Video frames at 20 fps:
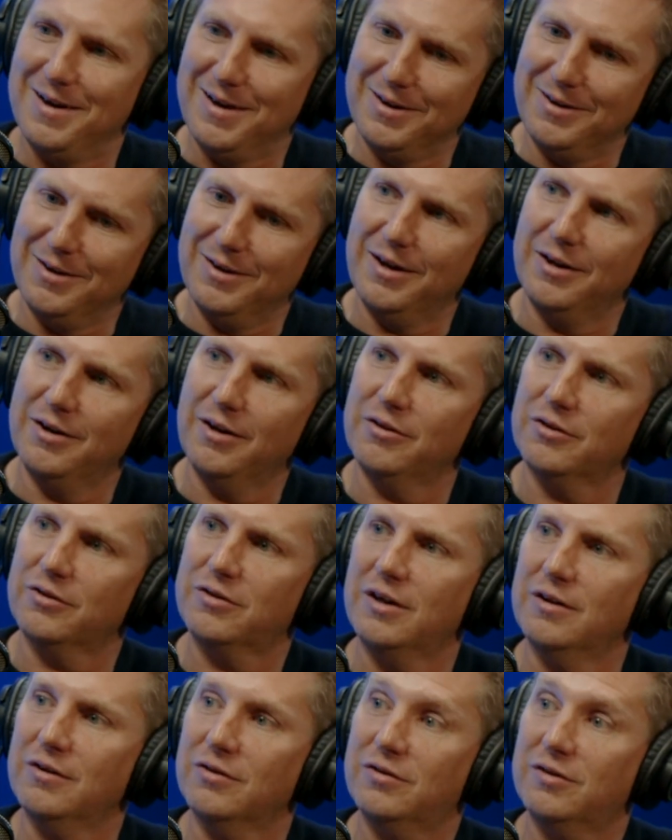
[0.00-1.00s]
and other
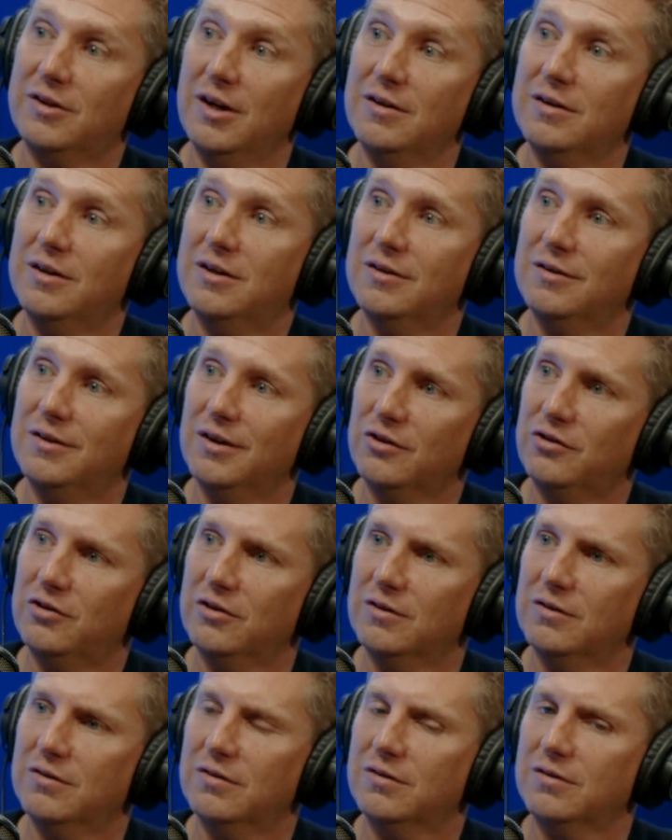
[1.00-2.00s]
kind of skin
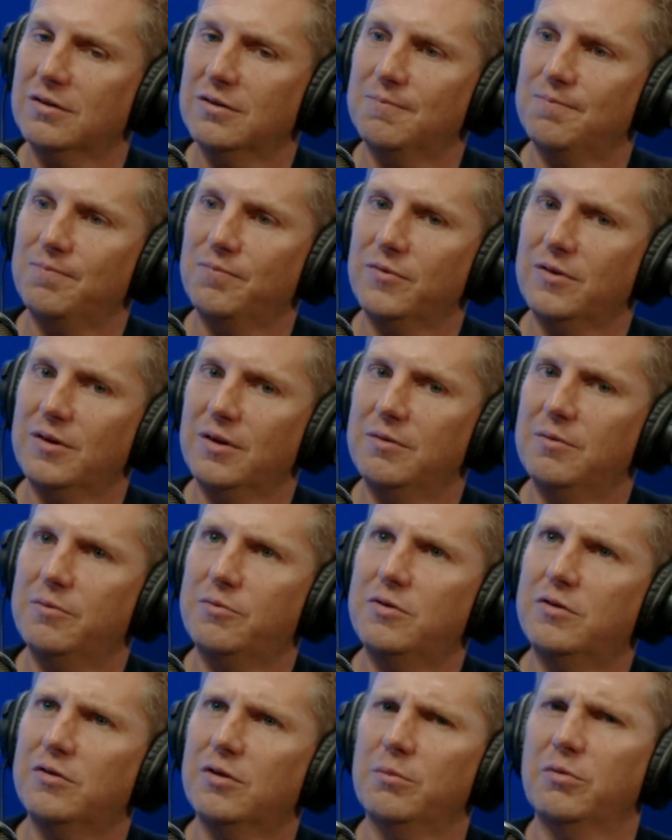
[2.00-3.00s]
conditions, and
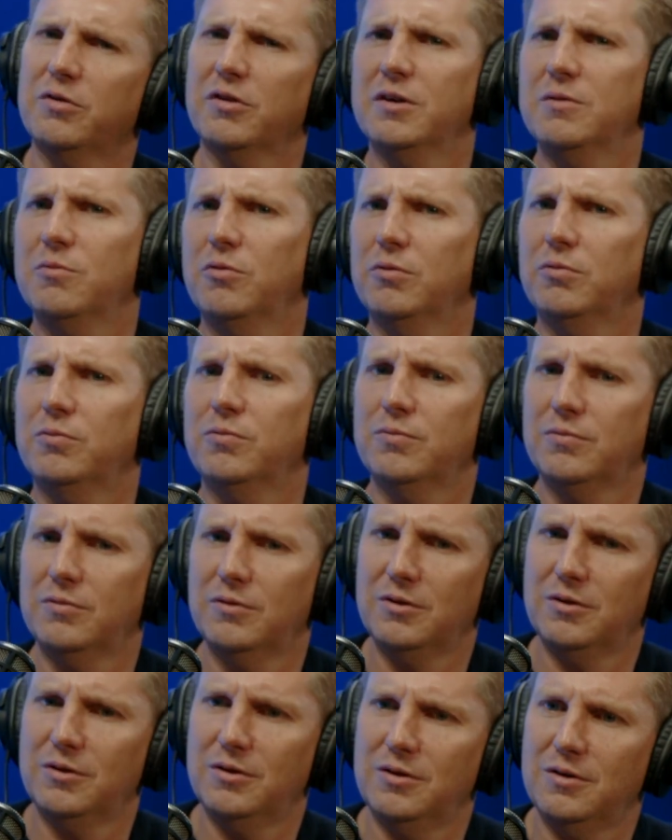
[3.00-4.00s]
sort of was like, well,
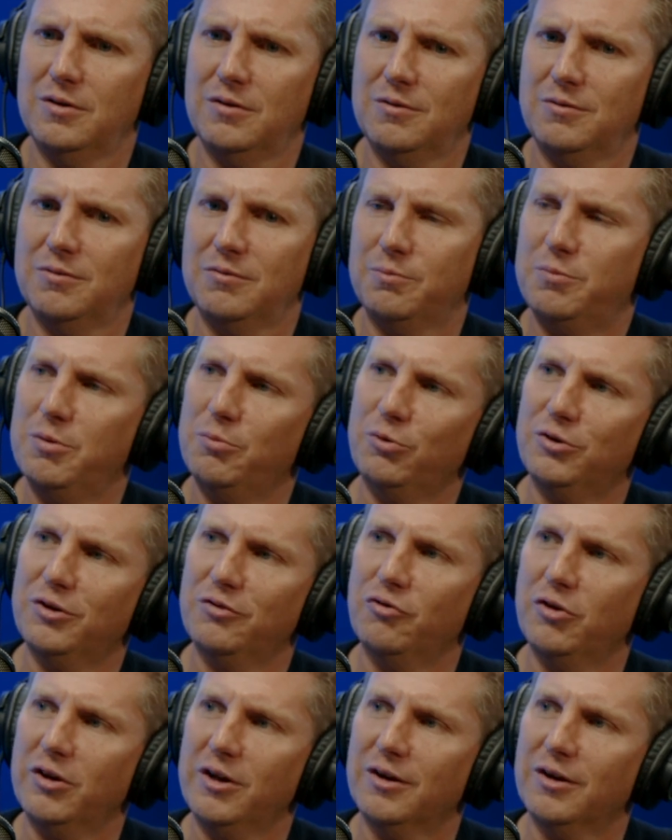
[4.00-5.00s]
people didn't really